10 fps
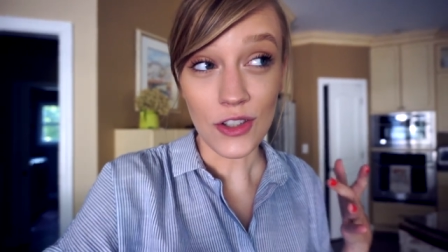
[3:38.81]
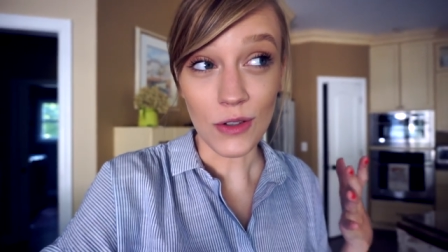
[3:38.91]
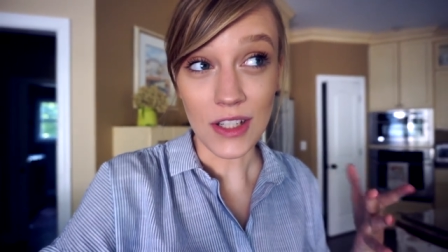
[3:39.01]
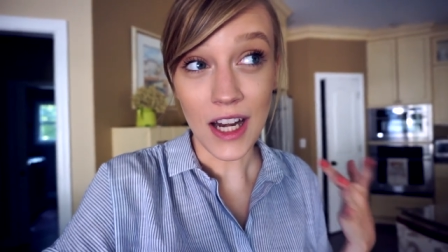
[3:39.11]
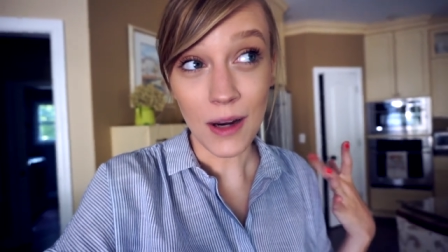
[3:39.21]

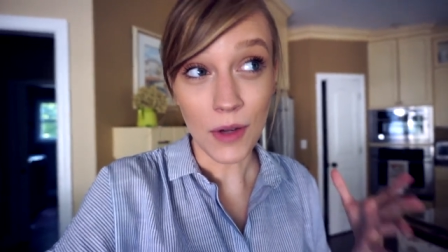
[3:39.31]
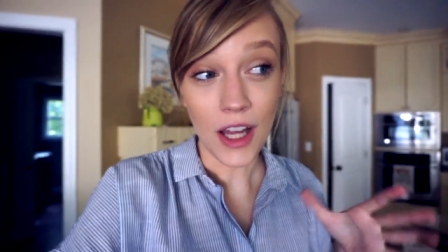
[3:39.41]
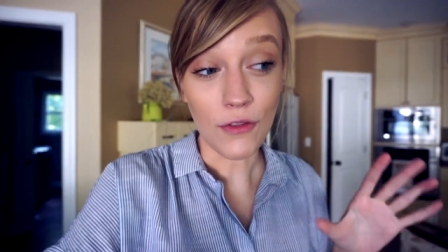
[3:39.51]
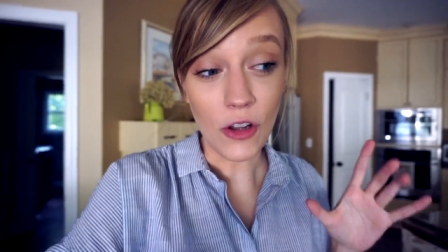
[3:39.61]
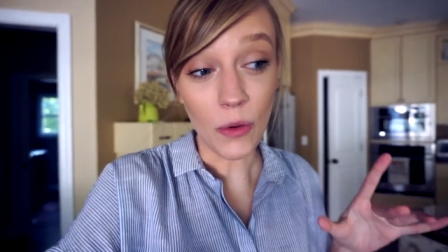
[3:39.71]
So today I'm
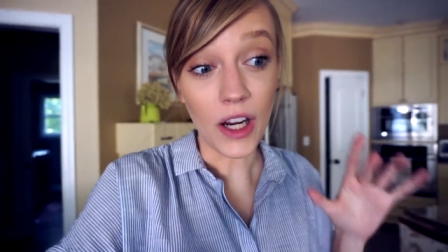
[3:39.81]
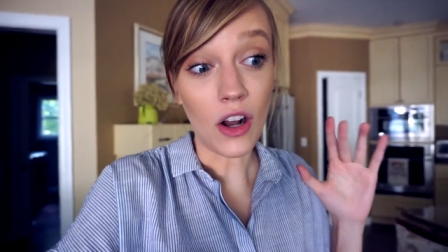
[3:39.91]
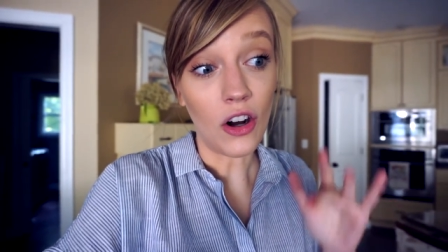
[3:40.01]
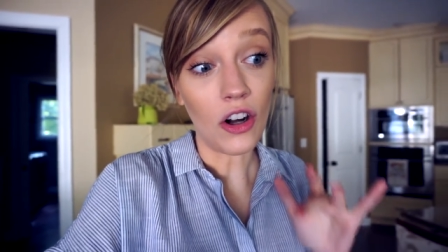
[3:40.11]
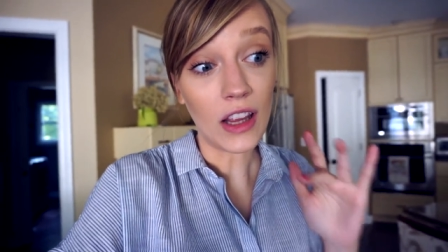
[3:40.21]
kind of going
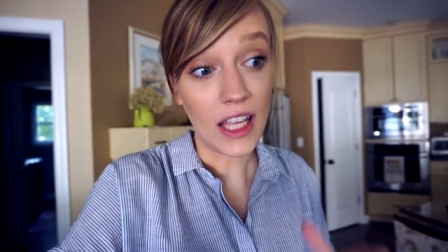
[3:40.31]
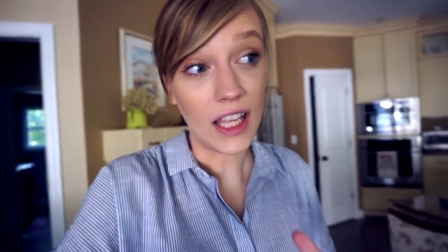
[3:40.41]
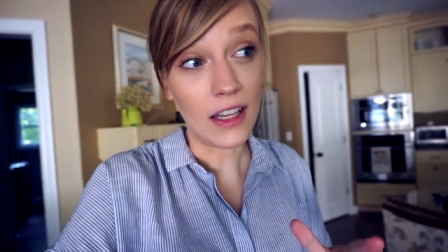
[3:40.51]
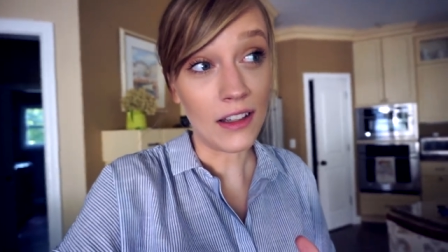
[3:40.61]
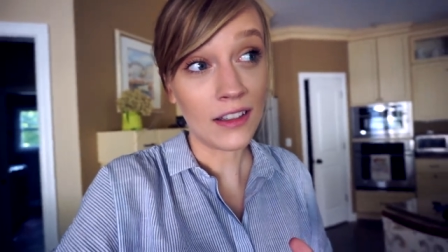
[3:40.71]
all
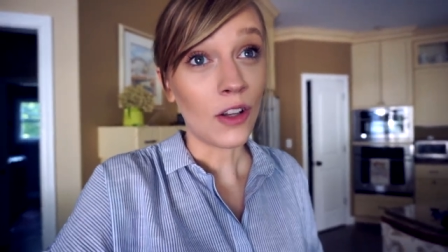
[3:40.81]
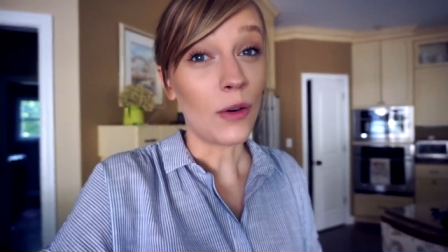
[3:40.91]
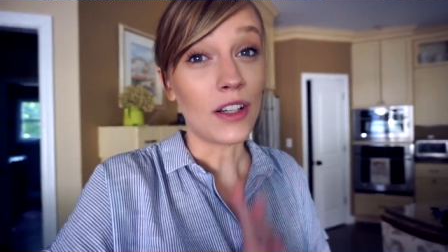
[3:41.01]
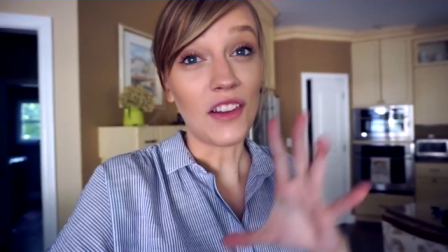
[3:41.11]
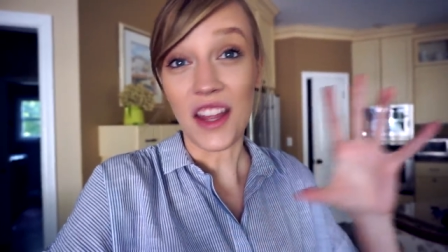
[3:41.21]
in,
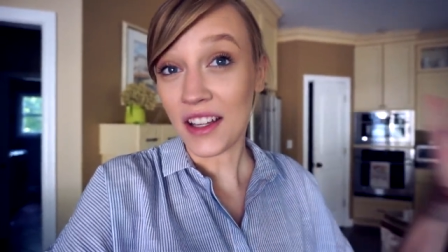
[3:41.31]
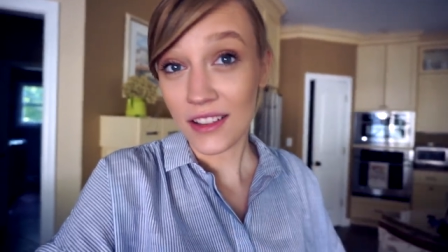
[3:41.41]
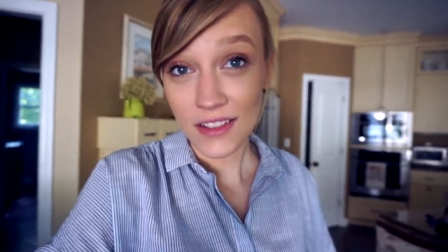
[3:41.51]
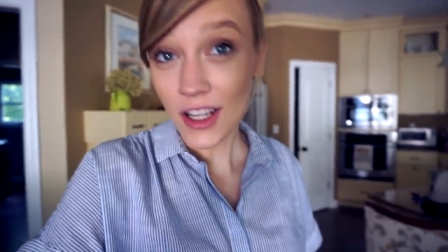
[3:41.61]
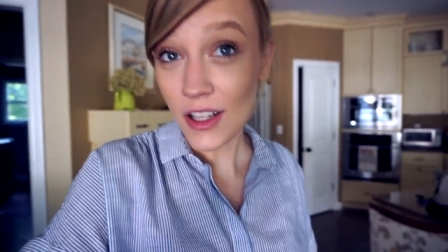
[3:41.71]
going to
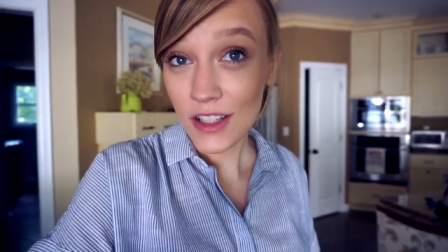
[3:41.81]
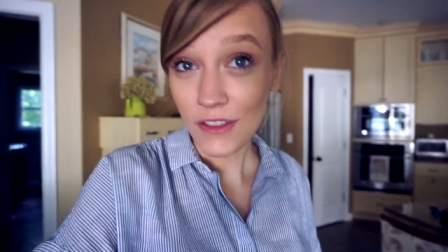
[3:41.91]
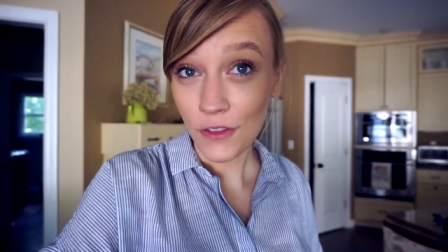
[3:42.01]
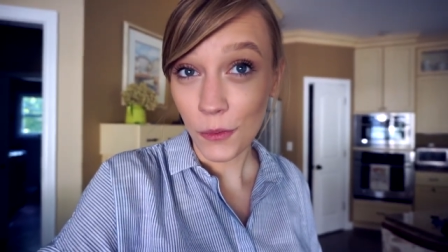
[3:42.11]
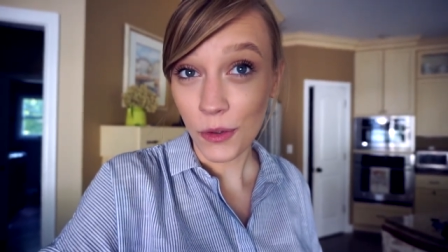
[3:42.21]
like tons
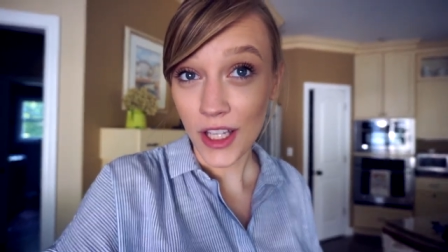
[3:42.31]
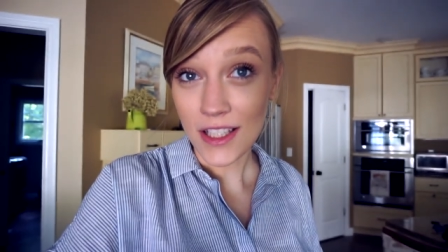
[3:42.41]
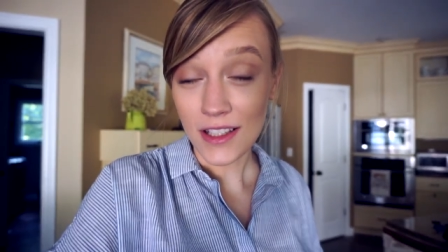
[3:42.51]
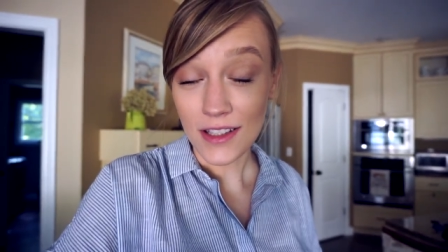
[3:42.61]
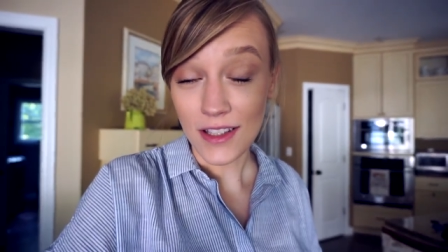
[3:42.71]
of different
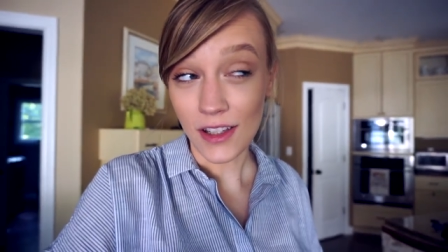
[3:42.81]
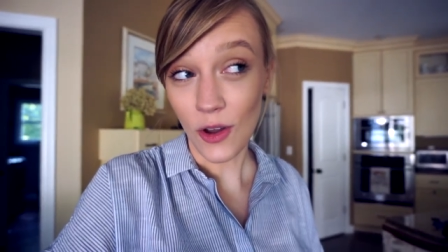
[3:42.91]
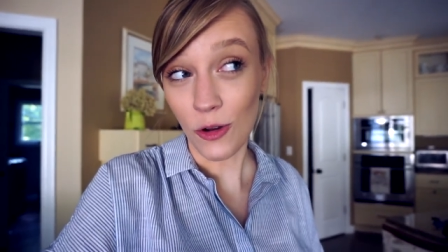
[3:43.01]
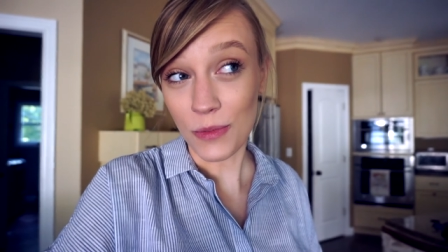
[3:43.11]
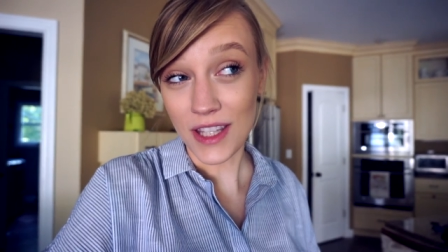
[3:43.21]
places in the
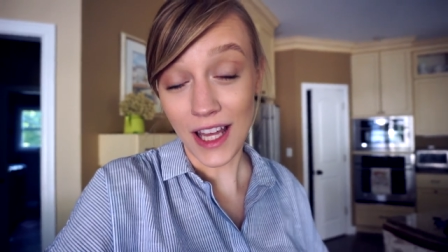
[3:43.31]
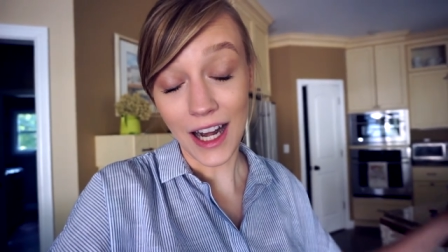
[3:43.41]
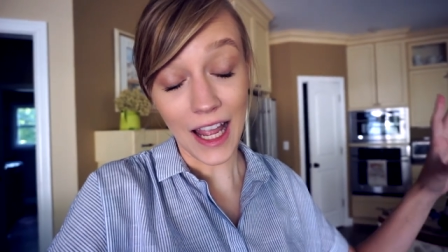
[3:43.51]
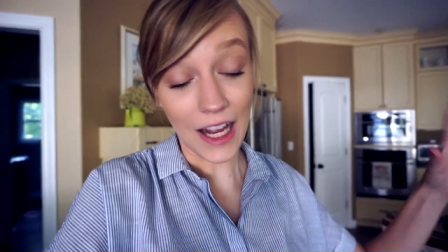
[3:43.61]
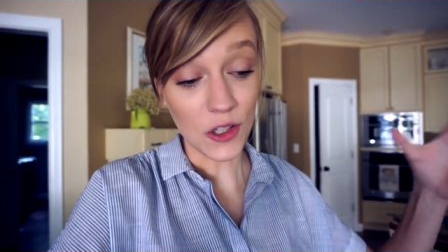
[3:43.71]
hopes that
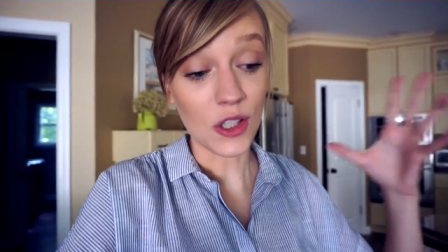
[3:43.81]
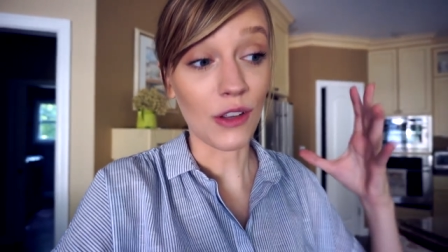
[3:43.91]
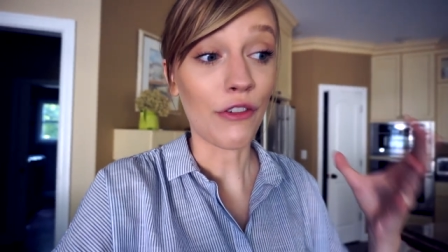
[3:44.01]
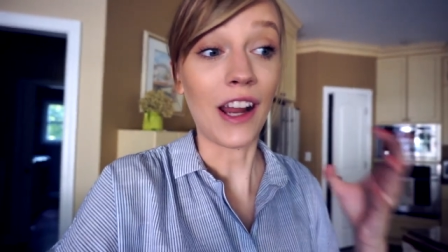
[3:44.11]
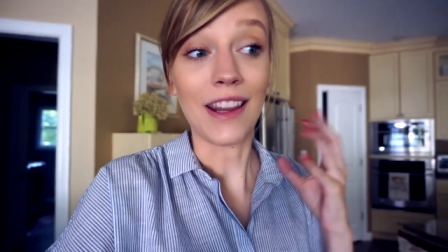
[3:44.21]
I actually
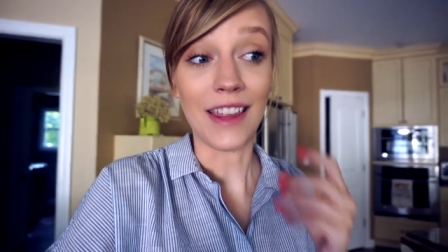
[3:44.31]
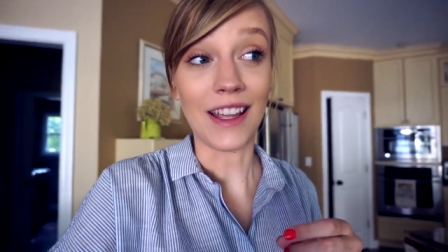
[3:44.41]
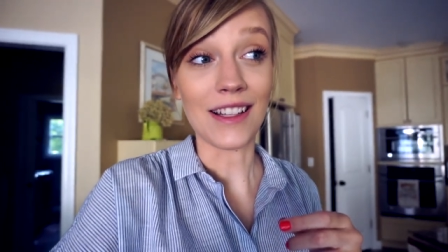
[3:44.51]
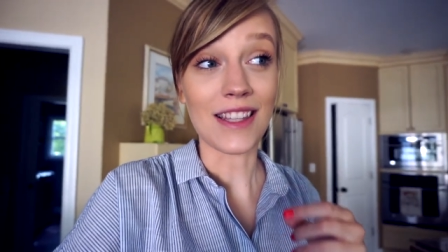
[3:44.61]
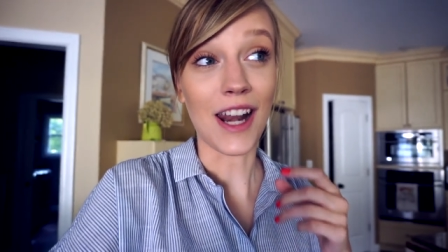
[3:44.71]
find things